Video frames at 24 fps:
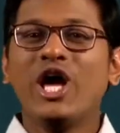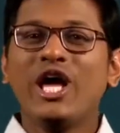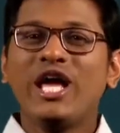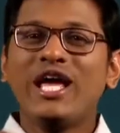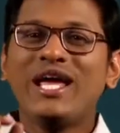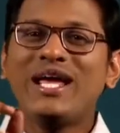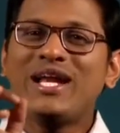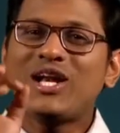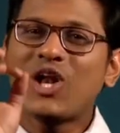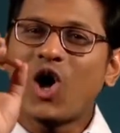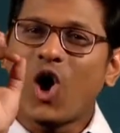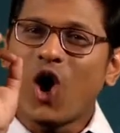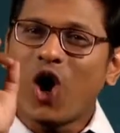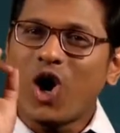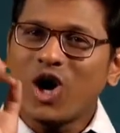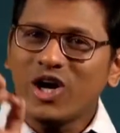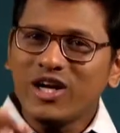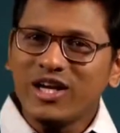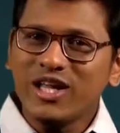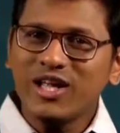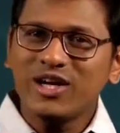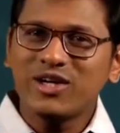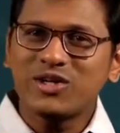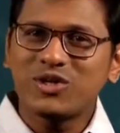In
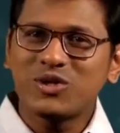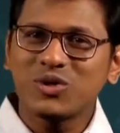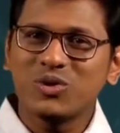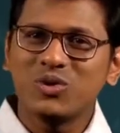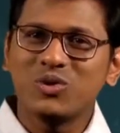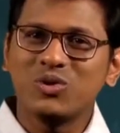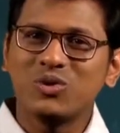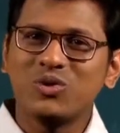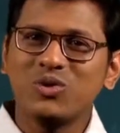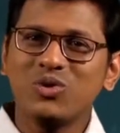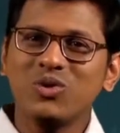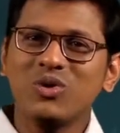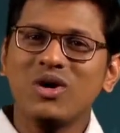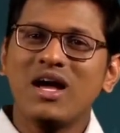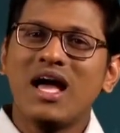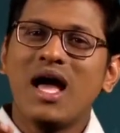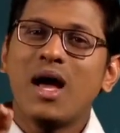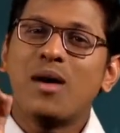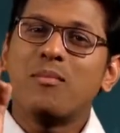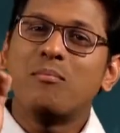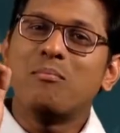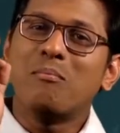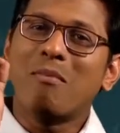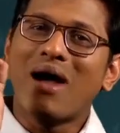order to
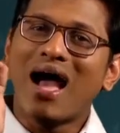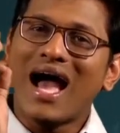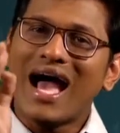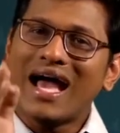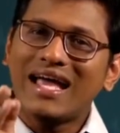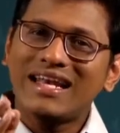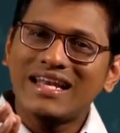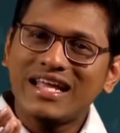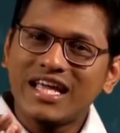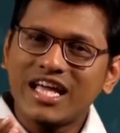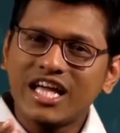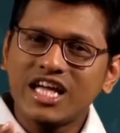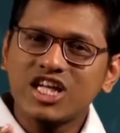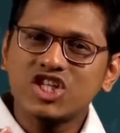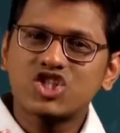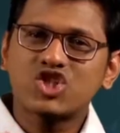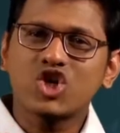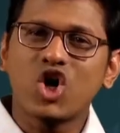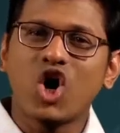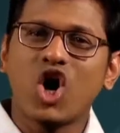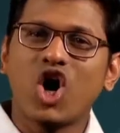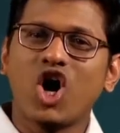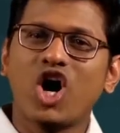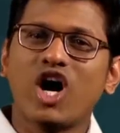manage
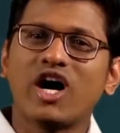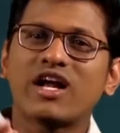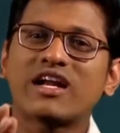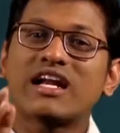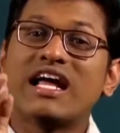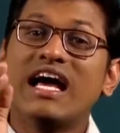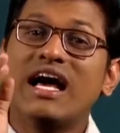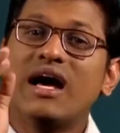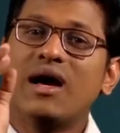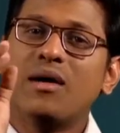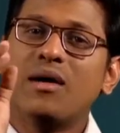or